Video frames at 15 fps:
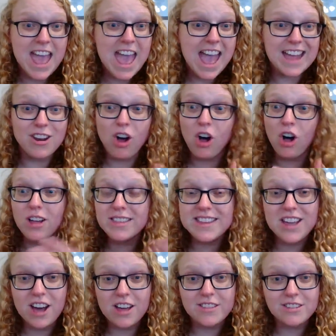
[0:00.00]
And all
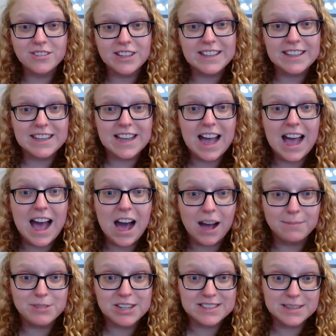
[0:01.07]
the other linking
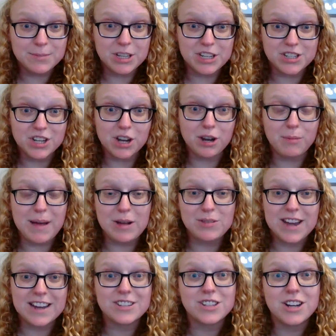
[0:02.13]
objects I'm going to talk about
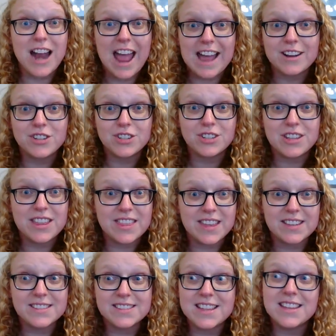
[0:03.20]
next are actually
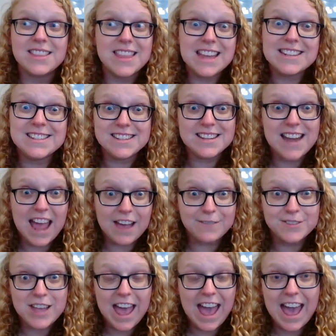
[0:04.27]
things that they didn't have
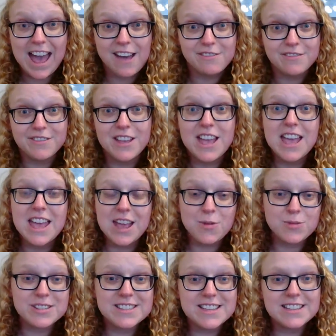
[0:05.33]
to have.
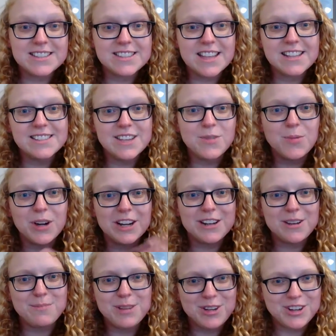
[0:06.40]
it's things that we're
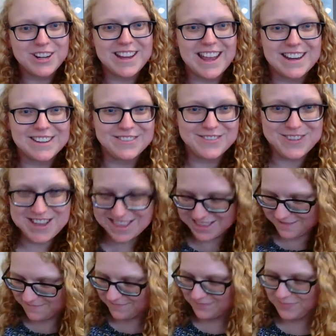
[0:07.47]
going to be creative
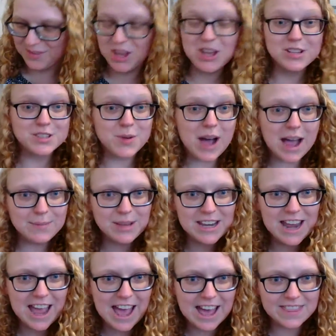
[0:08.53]
with. So I'm
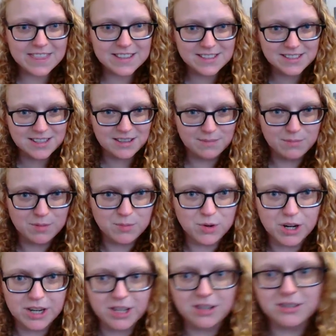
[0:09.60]
going to add this to the
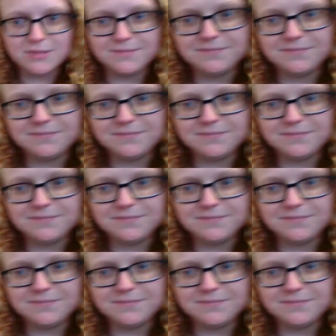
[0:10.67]
memorial.